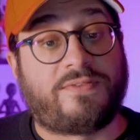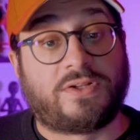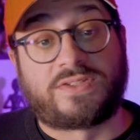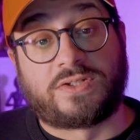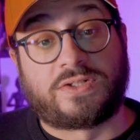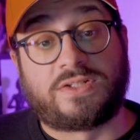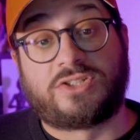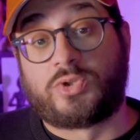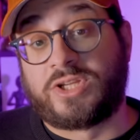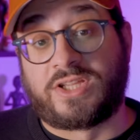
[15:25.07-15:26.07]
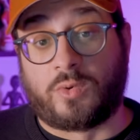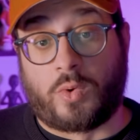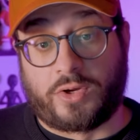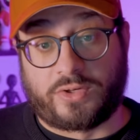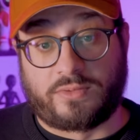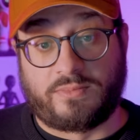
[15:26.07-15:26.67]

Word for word: Filter drinking water,